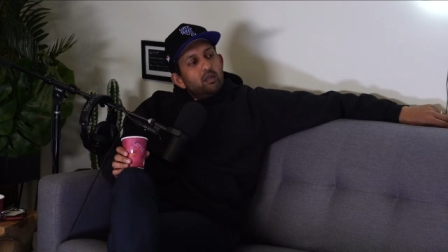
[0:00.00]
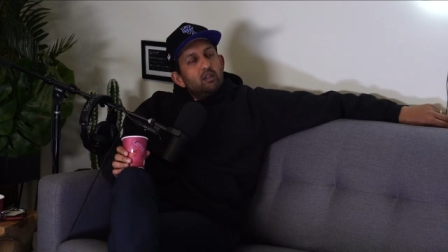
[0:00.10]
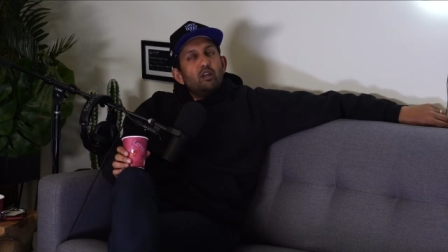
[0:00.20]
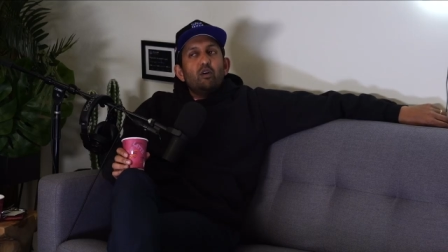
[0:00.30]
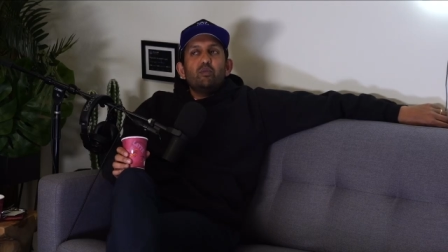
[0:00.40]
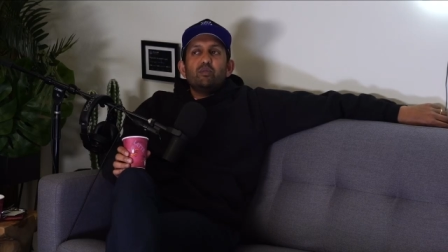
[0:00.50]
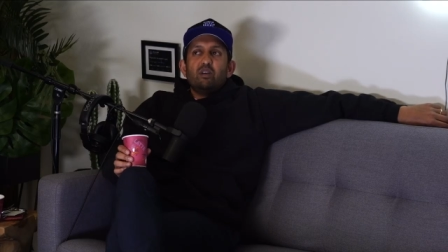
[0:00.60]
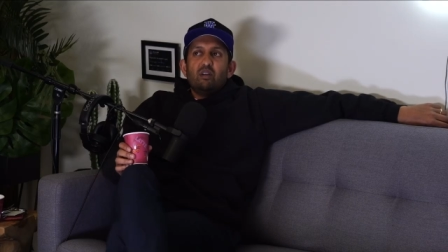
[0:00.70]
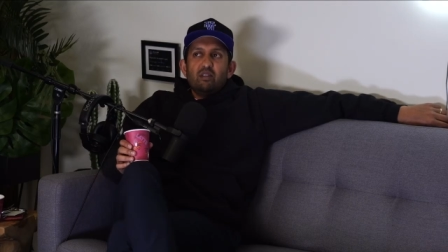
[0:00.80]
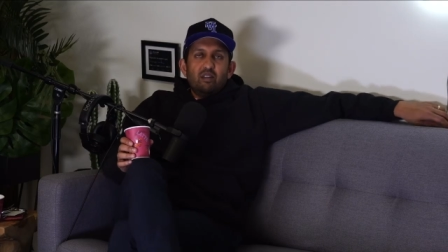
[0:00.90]
No, it was
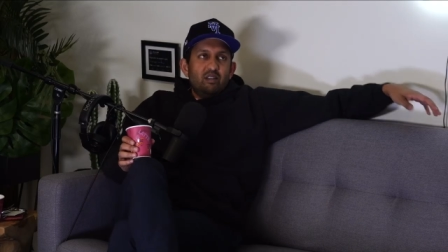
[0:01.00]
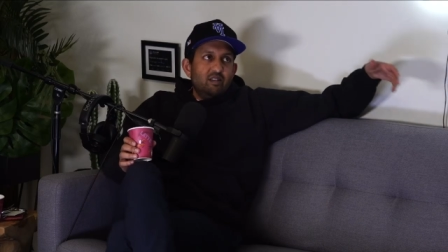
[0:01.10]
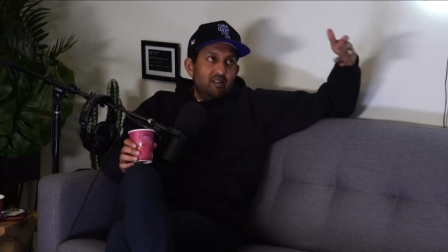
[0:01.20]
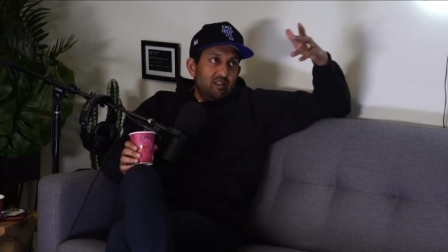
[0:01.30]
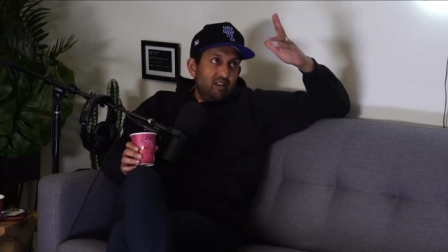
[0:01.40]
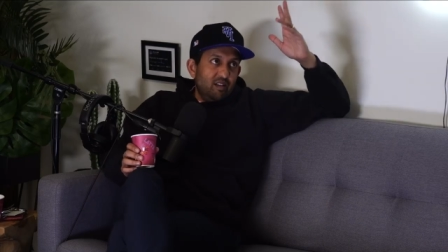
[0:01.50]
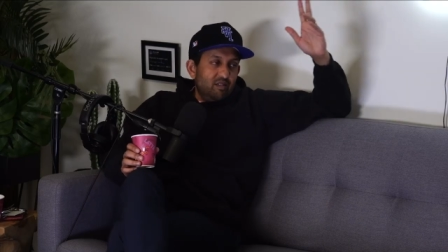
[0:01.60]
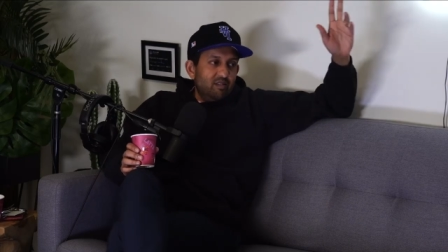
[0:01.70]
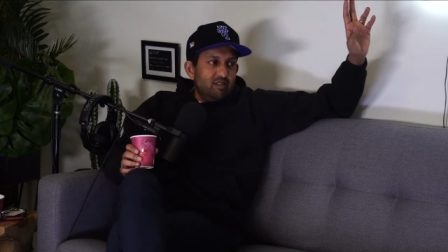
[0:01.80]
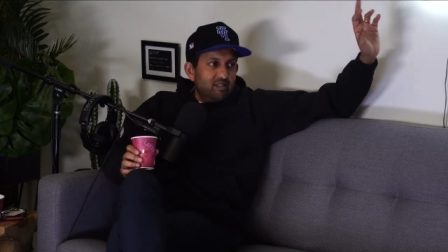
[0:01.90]
on you know
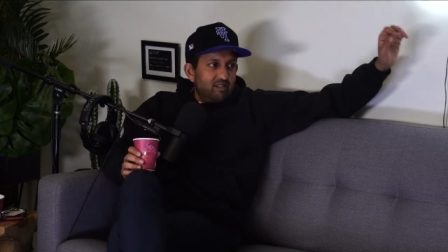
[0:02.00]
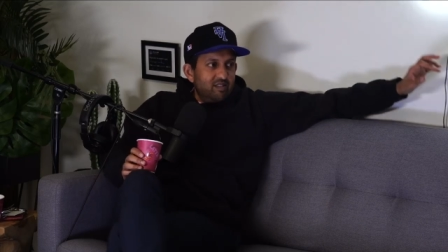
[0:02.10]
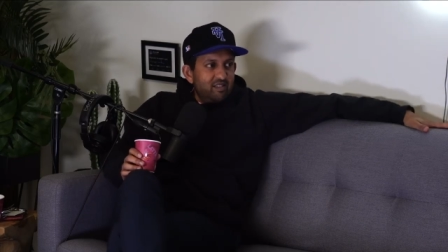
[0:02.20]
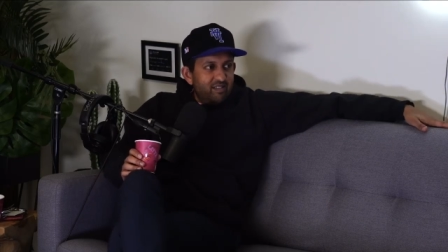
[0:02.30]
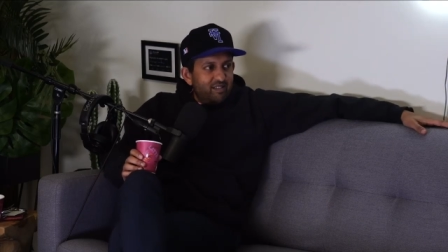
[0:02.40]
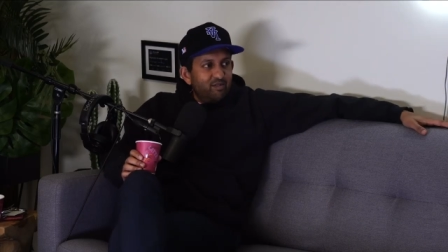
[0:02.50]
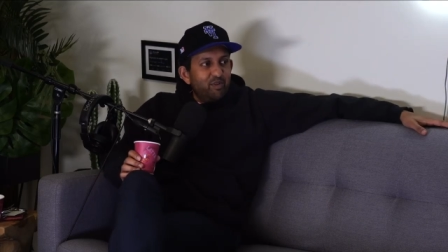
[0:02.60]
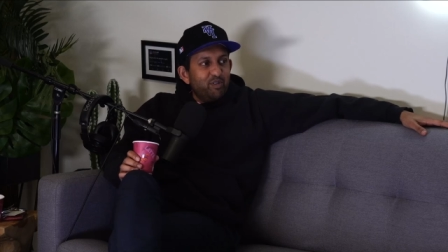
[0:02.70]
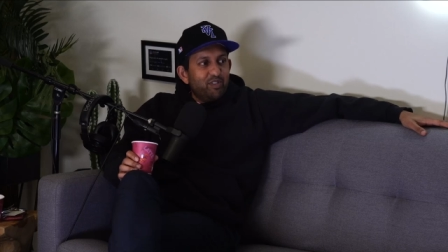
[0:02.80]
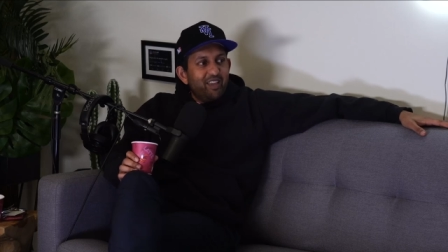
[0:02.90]
theaters. The
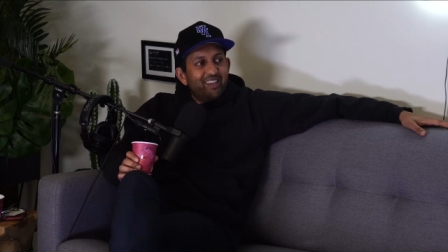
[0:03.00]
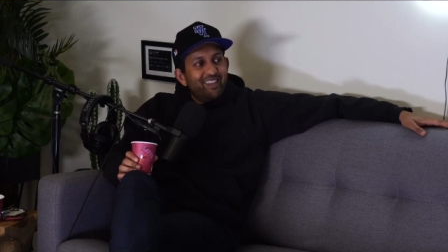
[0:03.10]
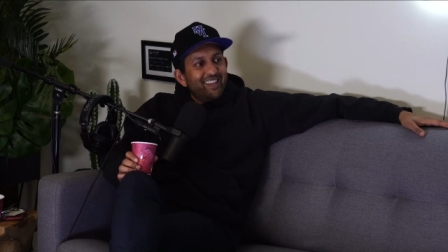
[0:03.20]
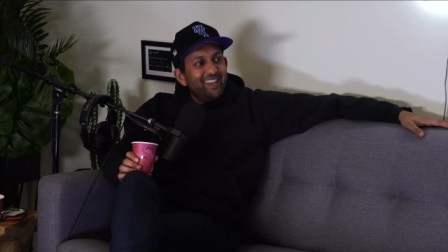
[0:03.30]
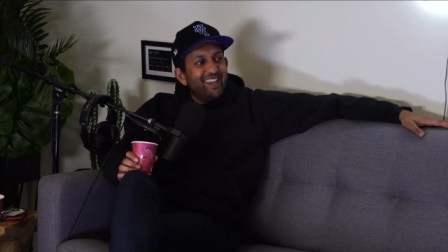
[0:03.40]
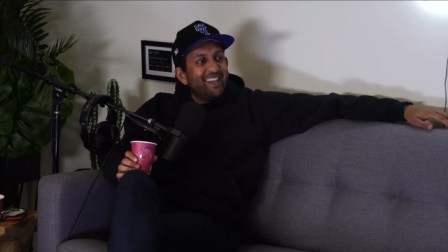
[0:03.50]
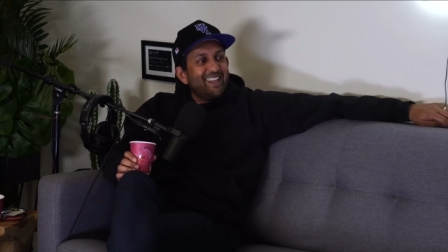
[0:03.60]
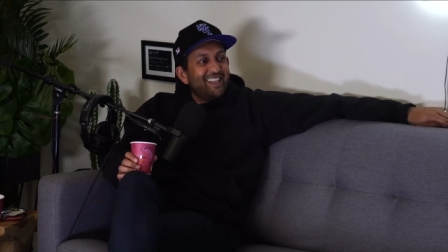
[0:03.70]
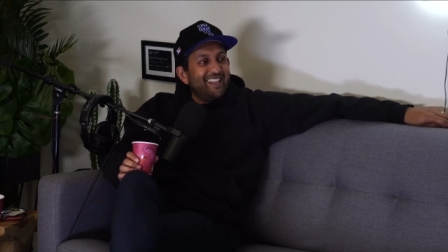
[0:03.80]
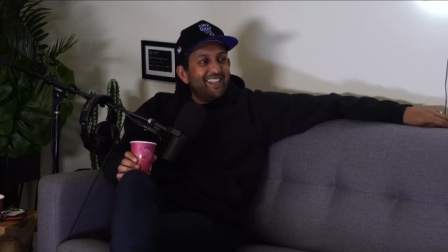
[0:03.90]
real thing. Yeah, no
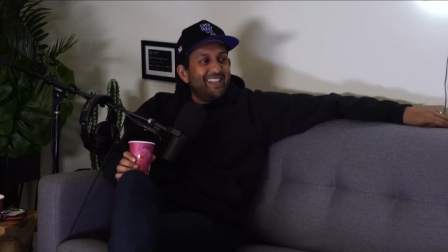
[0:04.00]
chance.